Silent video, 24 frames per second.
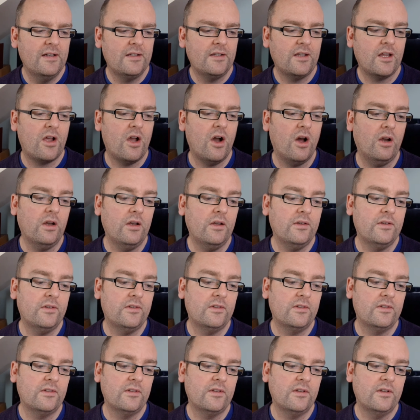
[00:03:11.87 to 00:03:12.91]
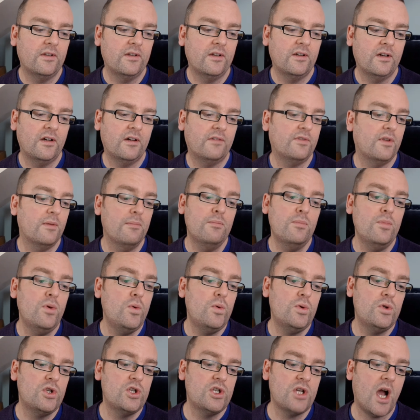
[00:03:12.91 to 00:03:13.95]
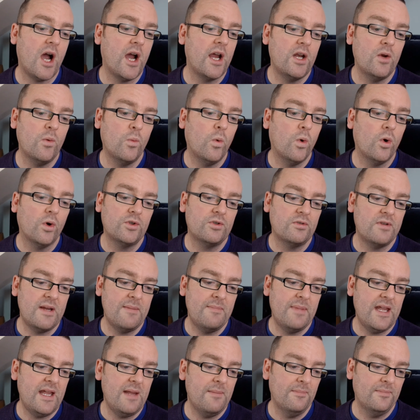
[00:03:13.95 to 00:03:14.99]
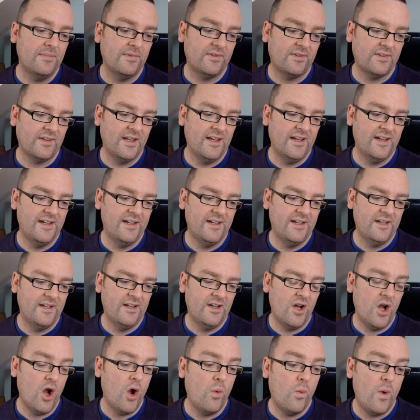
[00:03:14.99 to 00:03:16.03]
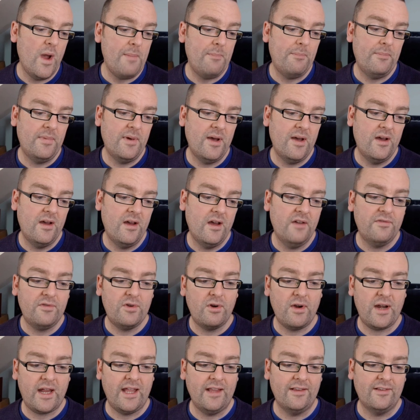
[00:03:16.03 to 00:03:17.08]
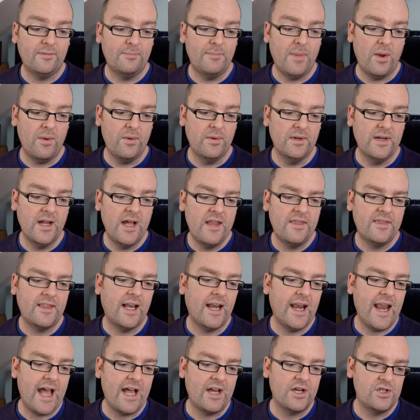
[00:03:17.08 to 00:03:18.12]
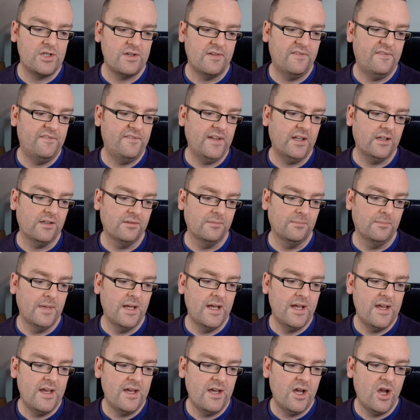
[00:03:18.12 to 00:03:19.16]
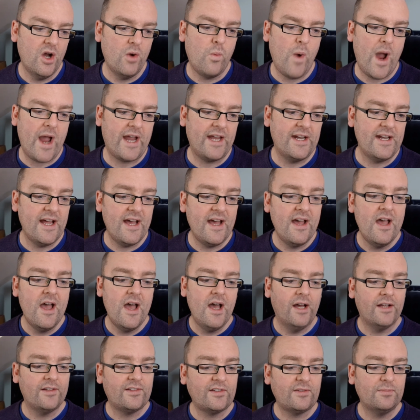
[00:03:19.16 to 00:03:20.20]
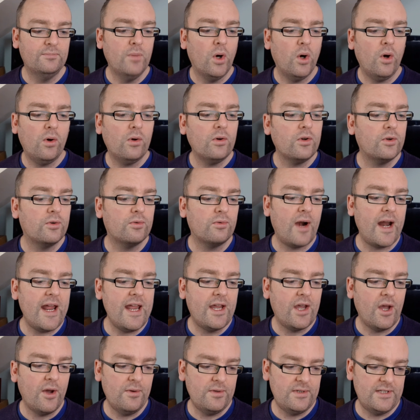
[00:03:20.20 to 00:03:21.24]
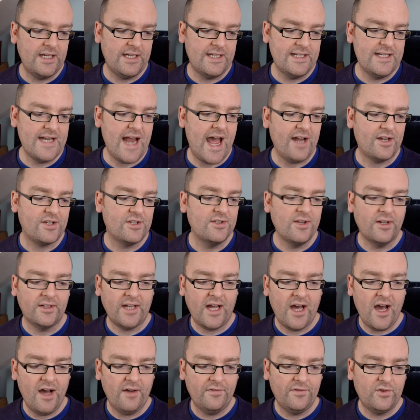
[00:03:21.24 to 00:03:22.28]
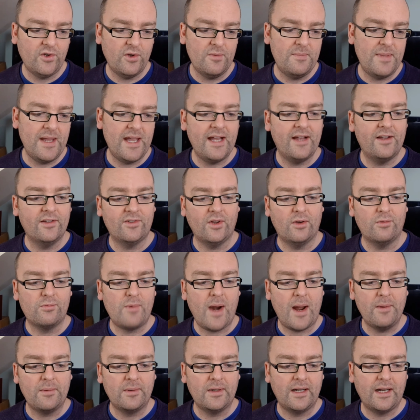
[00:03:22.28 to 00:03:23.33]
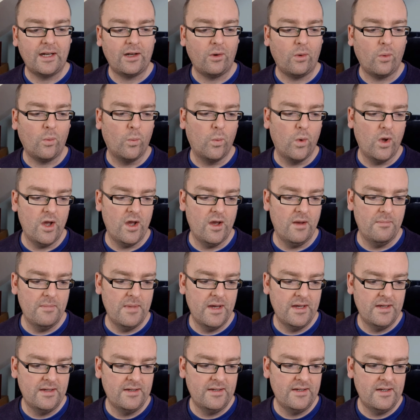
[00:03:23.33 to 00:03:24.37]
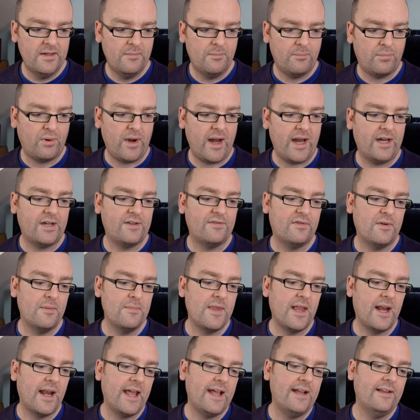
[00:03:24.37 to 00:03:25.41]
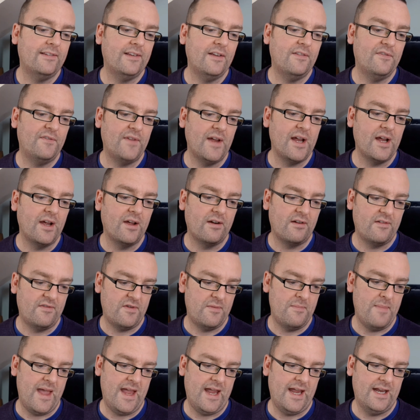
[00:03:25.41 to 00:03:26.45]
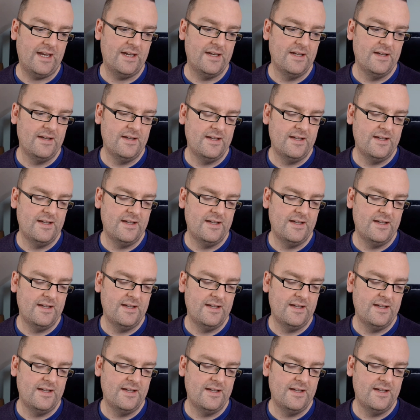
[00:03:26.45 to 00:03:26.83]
the collars of the moonshine watery beams, her whip of cricket's bone, the lash of film, her waggoner a small grey-coated gnat not half so big as a round little worm, pricked from the lazy finger of a maid.